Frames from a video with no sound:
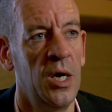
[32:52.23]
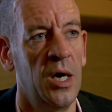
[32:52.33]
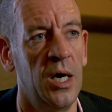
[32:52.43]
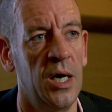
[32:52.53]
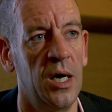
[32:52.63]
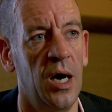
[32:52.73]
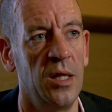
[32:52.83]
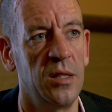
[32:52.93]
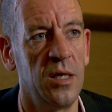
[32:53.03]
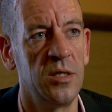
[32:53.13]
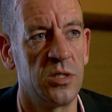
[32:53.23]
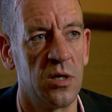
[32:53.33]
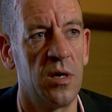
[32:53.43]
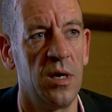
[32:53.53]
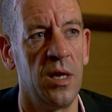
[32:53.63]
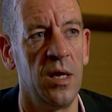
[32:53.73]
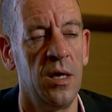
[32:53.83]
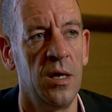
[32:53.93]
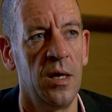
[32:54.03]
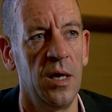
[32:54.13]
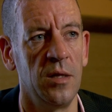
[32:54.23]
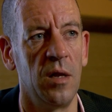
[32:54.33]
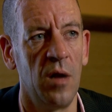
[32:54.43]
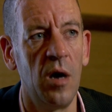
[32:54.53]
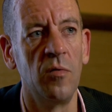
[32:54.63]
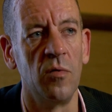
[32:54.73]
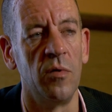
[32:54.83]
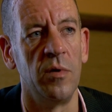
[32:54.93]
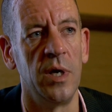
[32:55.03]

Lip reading: I think certainly in the long run